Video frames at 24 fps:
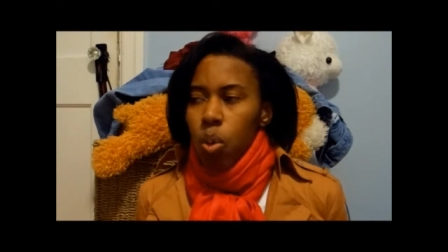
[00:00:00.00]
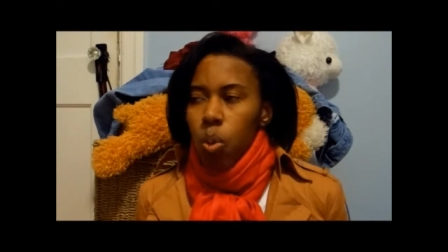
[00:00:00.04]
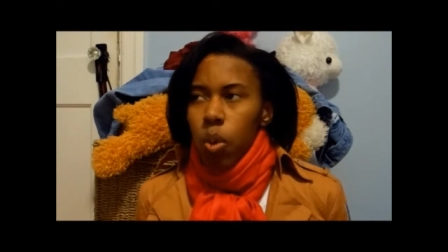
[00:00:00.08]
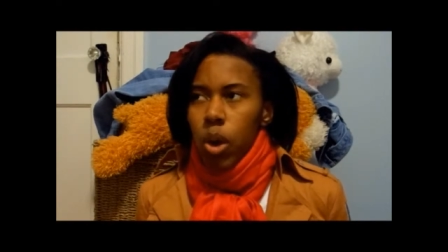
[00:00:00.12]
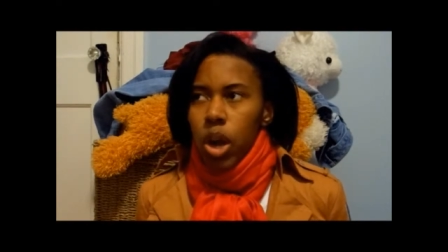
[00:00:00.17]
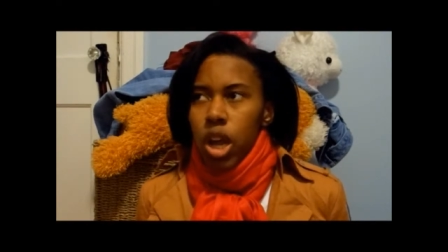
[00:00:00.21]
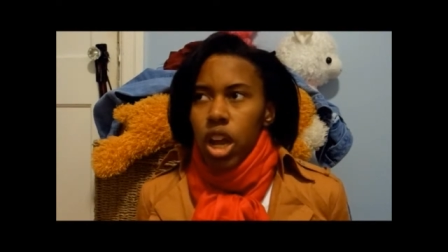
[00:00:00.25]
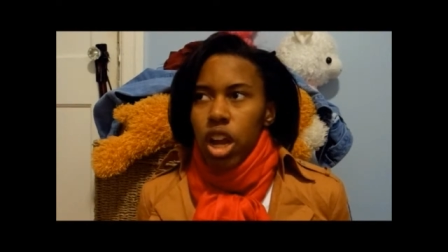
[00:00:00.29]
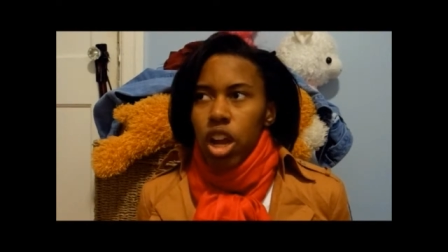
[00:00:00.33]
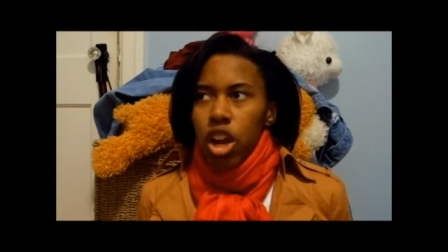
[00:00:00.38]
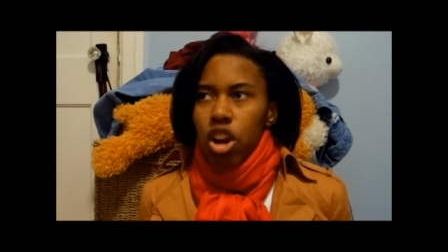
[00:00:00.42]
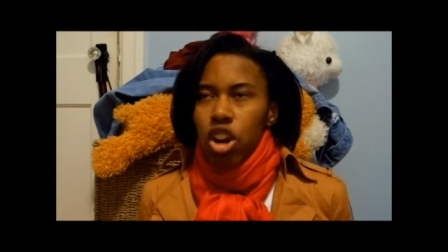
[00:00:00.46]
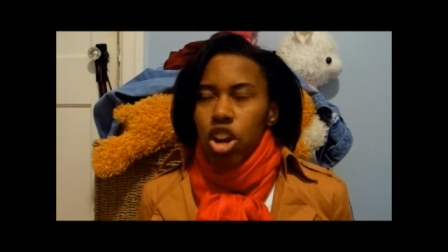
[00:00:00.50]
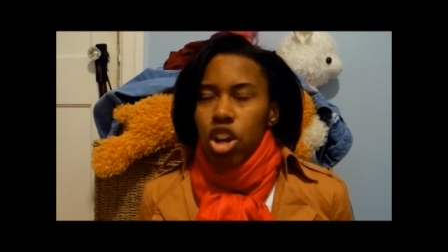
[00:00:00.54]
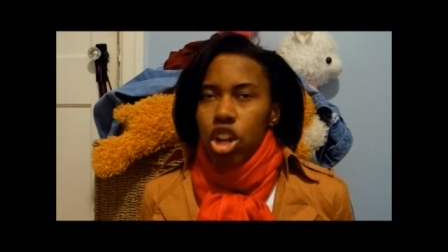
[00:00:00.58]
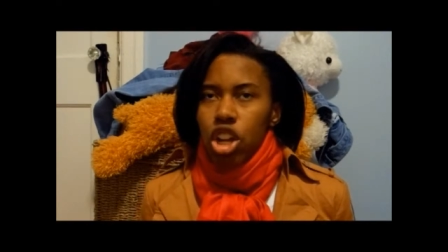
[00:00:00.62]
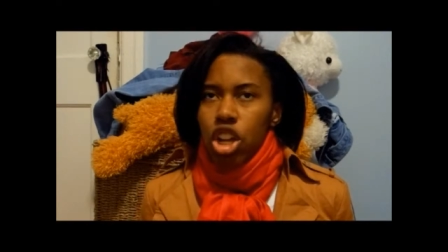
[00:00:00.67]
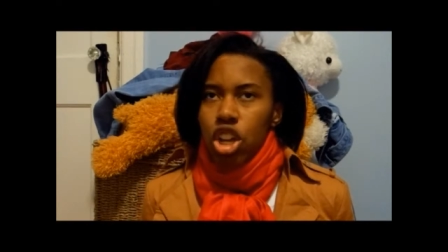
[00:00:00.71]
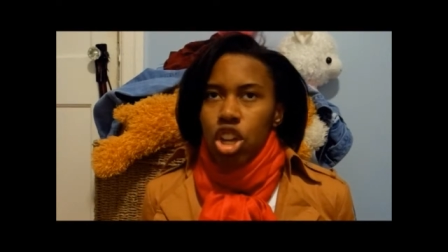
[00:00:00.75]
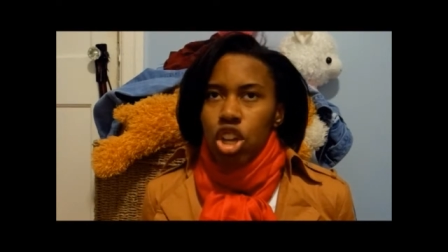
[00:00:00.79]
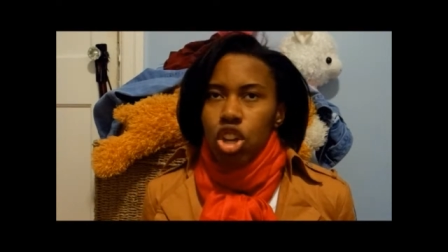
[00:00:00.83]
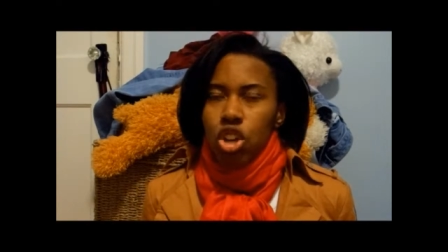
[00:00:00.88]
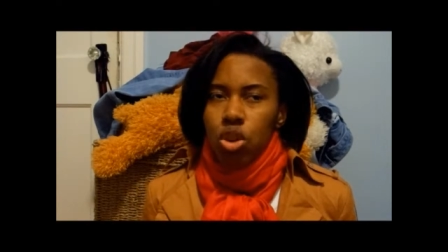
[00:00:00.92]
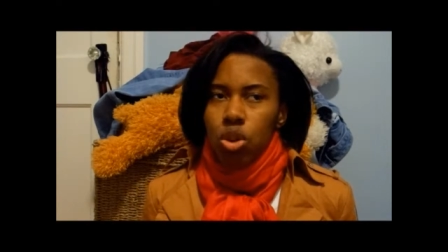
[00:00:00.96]
where
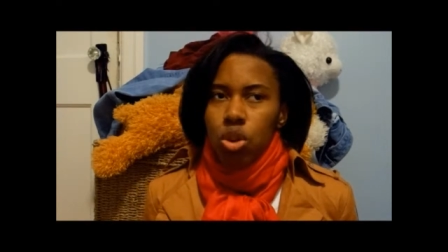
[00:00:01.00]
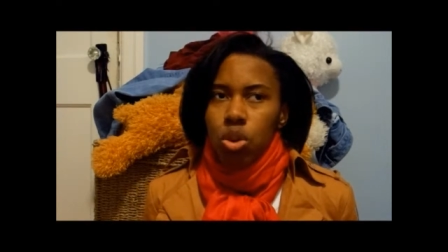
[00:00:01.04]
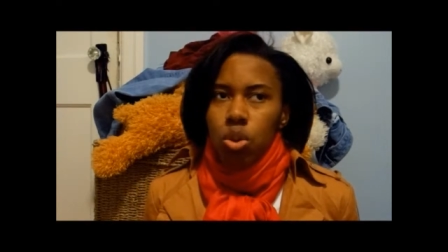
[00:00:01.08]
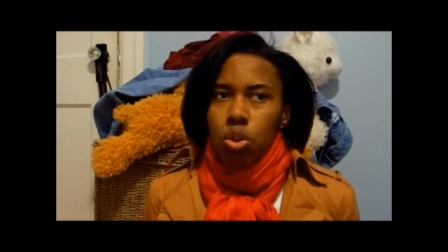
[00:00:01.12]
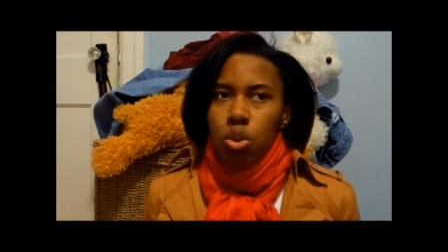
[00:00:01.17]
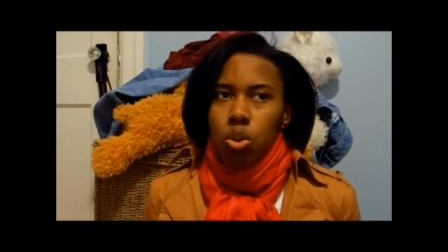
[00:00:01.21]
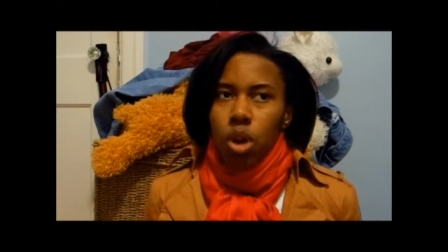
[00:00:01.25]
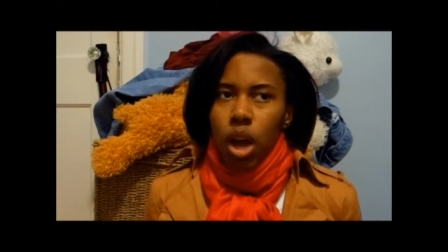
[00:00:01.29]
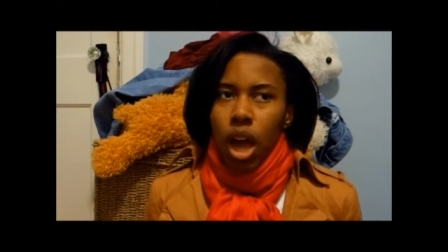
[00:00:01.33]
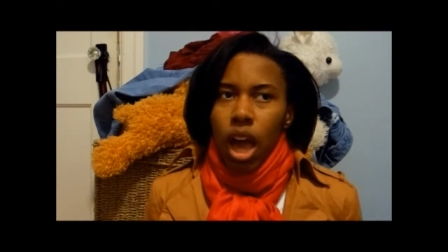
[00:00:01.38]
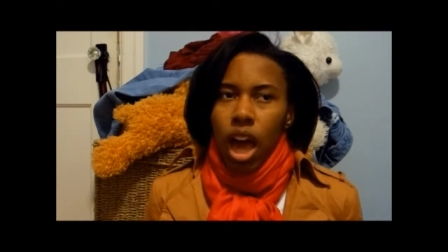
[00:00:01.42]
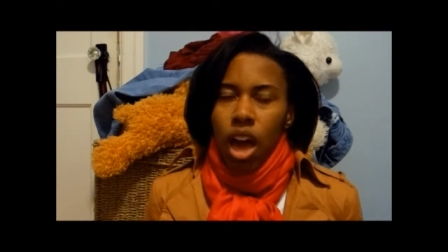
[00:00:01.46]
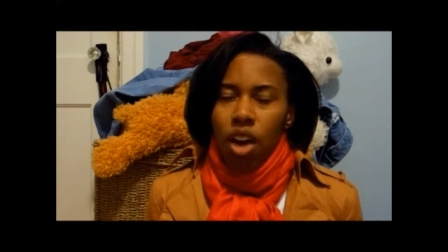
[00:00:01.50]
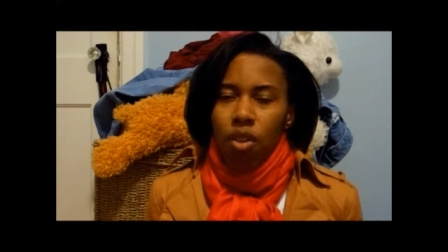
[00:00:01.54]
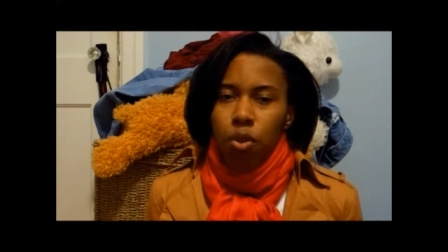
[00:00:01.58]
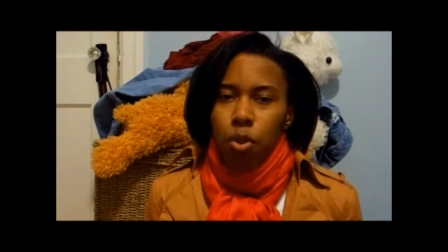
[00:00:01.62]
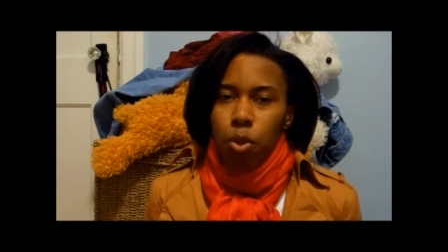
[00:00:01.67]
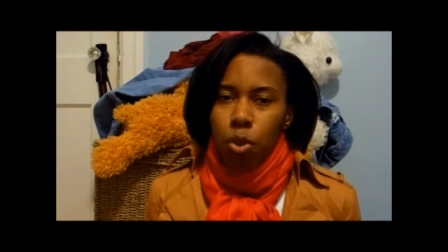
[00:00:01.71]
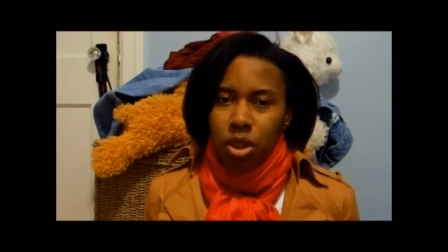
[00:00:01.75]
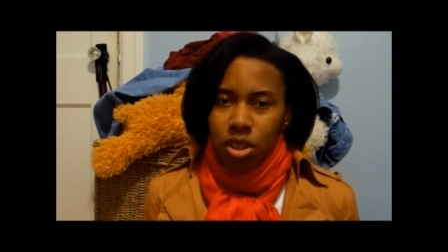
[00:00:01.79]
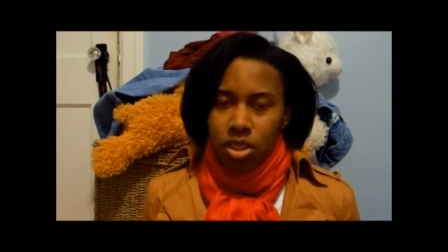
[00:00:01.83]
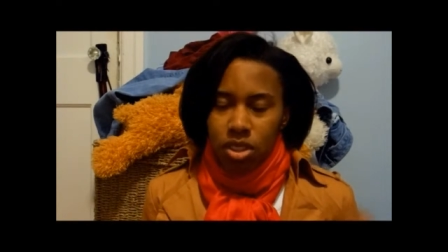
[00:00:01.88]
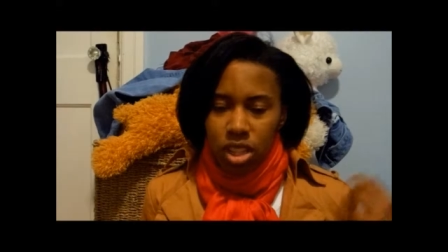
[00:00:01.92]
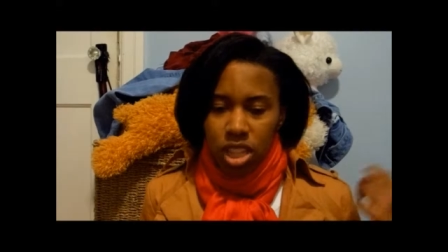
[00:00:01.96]
you
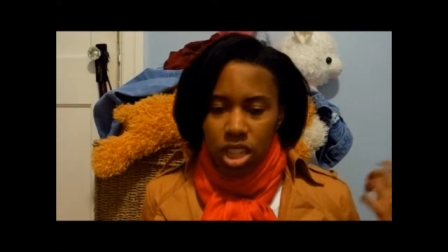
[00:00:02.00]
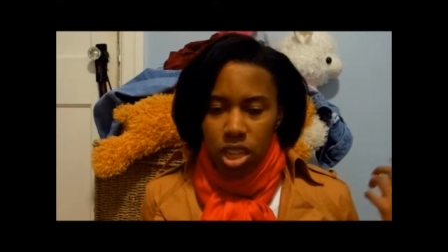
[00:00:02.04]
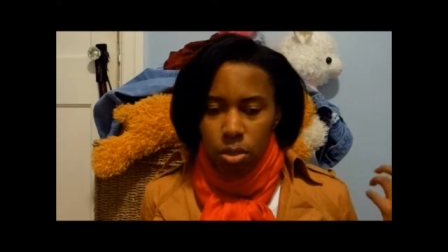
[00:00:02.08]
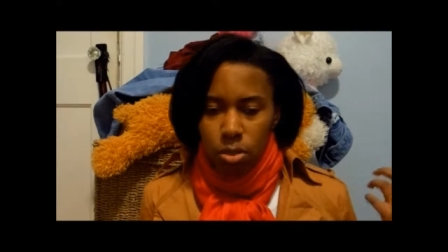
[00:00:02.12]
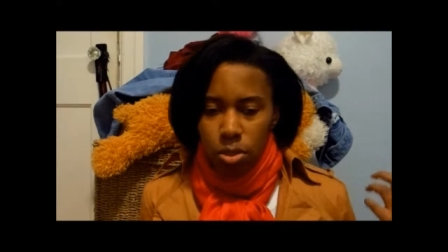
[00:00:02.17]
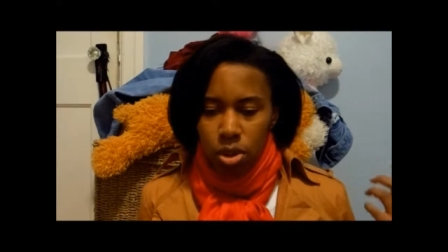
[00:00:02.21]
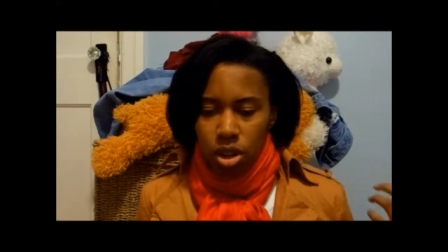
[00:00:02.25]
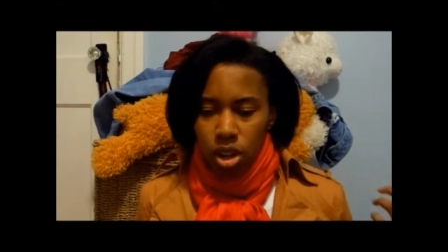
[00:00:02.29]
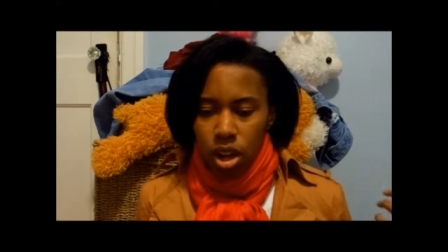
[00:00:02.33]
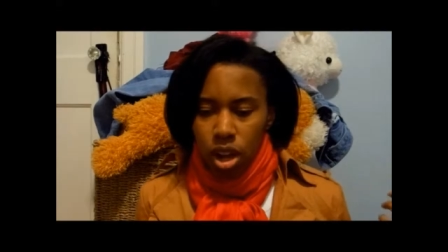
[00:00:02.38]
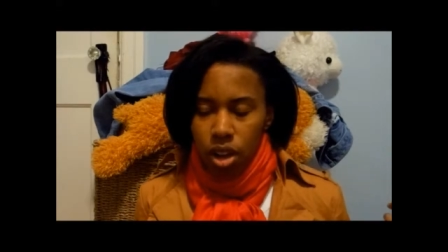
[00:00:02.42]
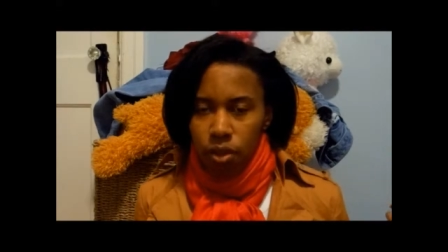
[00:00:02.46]
have one team